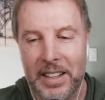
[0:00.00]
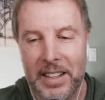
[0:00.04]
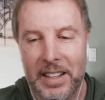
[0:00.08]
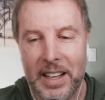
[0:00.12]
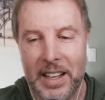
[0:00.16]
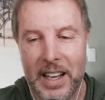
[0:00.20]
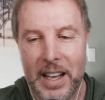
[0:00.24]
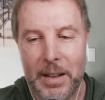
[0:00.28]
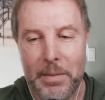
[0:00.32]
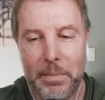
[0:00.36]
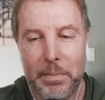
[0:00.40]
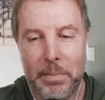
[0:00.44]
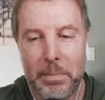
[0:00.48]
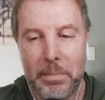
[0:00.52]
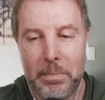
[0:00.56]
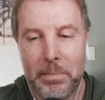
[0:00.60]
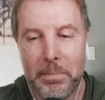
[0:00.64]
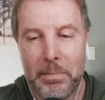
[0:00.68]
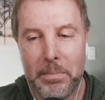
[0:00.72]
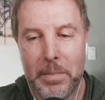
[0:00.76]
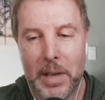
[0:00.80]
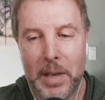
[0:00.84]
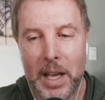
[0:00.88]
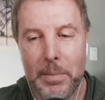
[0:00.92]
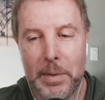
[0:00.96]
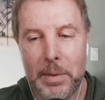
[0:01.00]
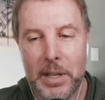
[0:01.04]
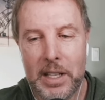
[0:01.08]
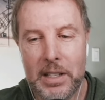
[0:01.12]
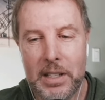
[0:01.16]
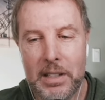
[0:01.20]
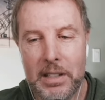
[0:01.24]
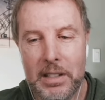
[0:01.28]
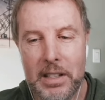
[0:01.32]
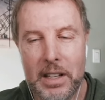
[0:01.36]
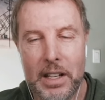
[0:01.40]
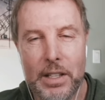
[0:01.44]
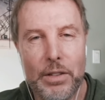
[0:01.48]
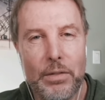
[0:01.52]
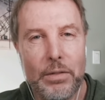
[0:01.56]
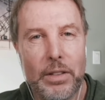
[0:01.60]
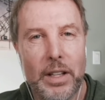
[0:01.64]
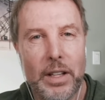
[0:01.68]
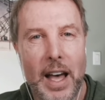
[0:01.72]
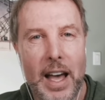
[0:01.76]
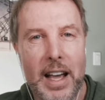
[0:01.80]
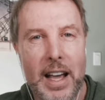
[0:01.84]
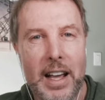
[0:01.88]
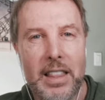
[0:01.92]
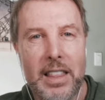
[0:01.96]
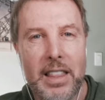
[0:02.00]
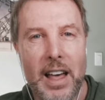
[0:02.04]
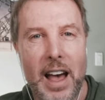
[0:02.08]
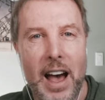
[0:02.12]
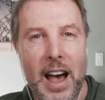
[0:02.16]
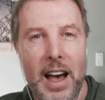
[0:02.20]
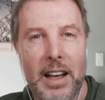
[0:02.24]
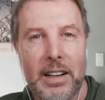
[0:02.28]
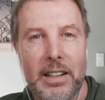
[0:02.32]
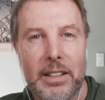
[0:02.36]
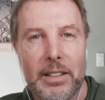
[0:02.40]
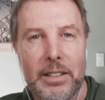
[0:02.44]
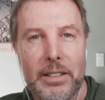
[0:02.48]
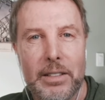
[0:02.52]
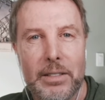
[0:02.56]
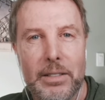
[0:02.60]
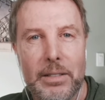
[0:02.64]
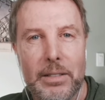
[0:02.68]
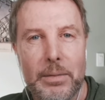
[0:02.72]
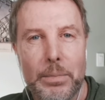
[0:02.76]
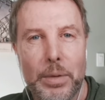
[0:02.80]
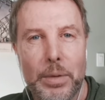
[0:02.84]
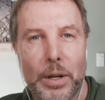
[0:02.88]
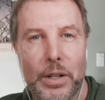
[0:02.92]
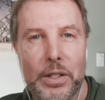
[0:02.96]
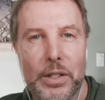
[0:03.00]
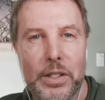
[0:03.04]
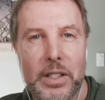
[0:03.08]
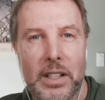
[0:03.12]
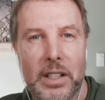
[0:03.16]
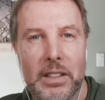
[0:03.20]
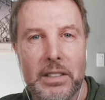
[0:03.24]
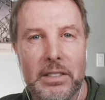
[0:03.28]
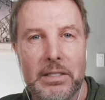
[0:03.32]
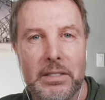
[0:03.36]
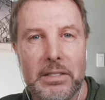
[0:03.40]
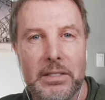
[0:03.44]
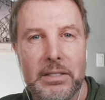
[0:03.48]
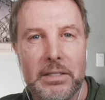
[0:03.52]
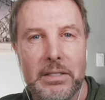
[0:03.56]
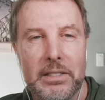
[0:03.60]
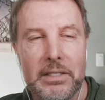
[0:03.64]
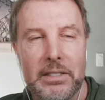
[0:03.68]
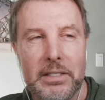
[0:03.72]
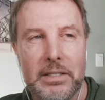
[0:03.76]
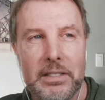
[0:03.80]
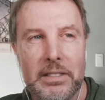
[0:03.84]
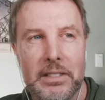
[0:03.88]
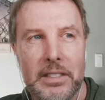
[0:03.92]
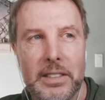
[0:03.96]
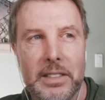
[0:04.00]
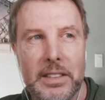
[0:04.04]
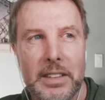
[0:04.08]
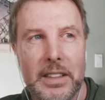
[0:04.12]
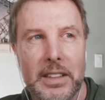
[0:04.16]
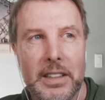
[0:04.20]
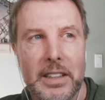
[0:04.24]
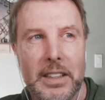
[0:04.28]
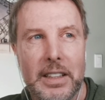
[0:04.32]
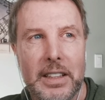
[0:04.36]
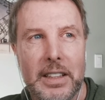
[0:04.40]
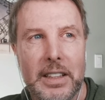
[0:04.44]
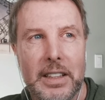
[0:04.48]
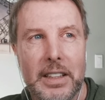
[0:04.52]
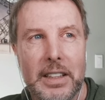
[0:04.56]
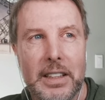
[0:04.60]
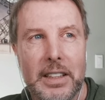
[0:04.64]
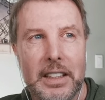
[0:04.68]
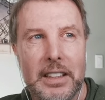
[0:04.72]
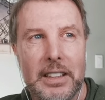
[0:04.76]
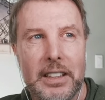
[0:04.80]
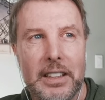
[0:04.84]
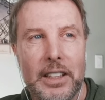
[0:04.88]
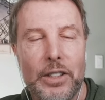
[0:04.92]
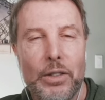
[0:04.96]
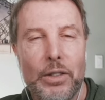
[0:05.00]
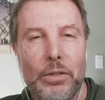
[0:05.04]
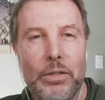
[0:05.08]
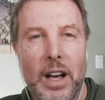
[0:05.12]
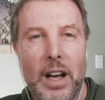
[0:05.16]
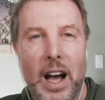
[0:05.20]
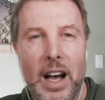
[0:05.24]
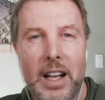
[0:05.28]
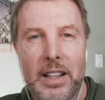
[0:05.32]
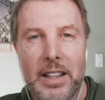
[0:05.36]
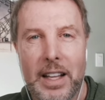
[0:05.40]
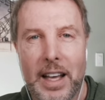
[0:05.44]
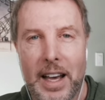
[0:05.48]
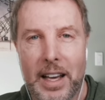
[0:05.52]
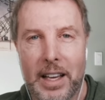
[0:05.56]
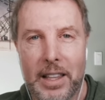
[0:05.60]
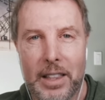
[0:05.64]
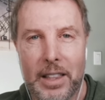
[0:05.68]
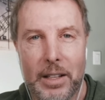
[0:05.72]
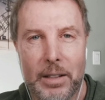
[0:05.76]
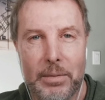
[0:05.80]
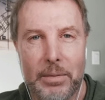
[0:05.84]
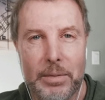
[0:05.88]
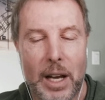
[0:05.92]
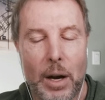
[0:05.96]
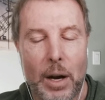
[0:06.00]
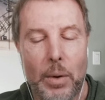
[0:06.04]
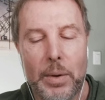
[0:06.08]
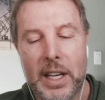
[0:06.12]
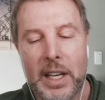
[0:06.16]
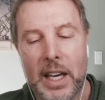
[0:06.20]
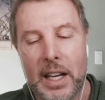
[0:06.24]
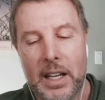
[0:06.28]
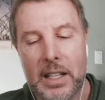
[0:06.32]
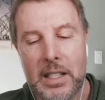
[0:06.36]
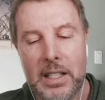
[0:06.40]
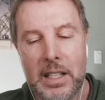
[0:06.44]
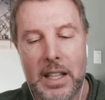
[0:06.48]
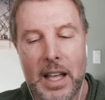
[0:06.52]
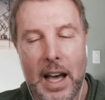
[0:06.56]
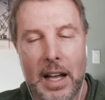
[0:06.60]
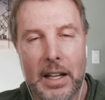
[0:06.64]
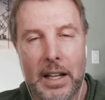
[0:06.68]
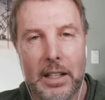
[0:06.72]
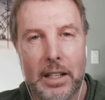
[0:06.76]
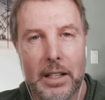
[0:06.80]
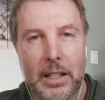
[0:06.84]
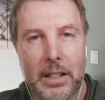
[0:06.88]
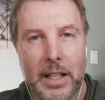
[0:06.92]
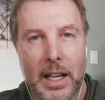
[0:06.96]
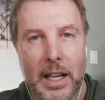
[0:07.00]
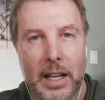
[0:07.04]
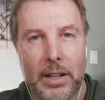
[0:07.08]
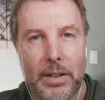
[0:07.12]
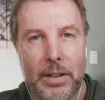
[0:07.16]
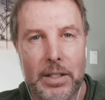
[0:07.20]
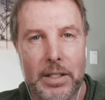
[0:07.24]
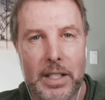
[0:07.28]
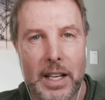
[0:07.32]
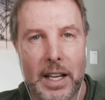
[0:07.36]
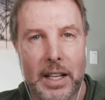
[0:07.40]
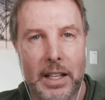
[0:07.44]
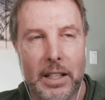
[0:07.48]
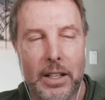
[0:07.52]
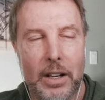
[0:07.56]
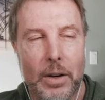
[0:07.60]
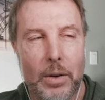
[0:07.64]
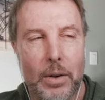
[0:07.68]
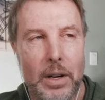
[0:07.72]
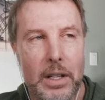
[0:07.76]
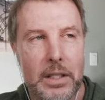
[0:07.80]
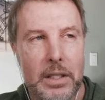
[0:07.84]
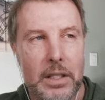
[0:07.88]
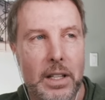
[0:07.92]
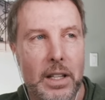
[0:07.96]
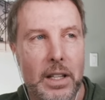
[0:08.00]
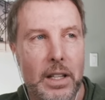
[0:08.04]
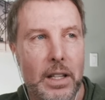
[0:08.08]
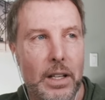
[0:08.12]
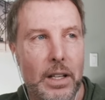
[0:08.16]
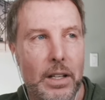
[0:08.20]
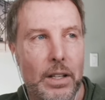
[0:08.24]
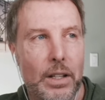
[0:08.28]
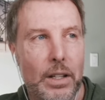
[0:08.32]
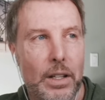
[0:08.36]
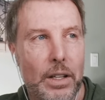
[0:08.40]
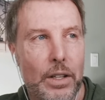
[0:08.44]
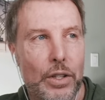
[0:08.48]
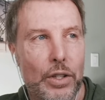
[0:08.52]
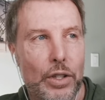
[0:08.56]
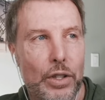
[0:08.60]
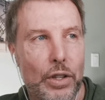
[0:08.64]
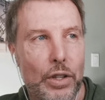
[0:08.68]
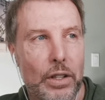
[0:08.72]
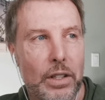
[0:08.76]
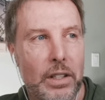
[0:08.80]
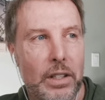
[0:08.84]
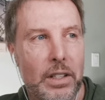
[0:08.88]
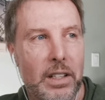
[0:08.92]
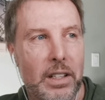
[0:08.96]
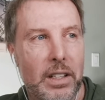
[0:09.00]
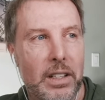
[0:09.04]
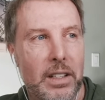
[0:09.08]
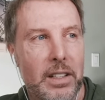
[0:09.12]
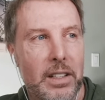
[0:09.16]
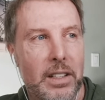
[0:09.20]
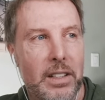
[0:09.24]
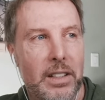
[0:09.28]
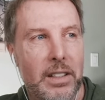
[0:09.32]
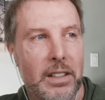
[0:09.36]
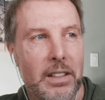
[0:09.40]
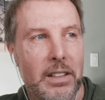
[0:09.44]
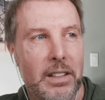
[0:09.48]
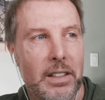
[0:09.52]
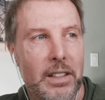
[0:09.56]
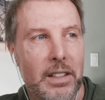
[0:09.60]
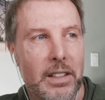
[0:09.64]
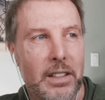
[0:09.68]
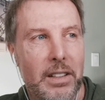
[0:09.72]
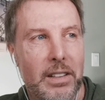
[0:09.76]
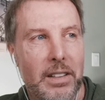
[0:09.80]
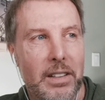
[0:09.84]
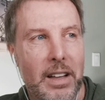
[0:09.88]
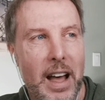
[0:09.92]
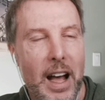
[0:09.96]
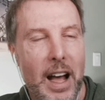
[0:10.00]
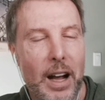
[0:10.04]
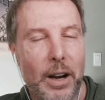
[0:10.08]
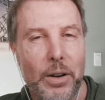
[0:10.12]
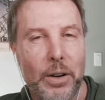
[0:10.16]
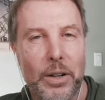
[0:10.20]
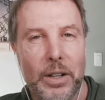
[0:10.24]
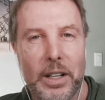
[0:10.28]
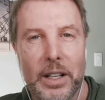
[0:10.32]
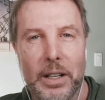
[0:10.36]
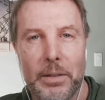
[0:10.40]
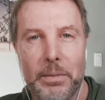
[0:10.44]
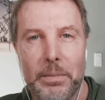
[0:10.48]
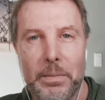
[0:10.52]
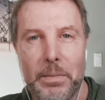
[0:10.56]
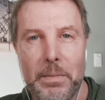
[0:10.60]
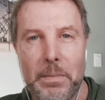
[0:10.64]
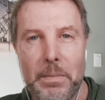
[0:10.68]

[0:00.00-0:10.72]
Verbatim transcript: And maybe did you like that person? Did you not like them? Now we get into that a little later as I go on to the, the should acronym.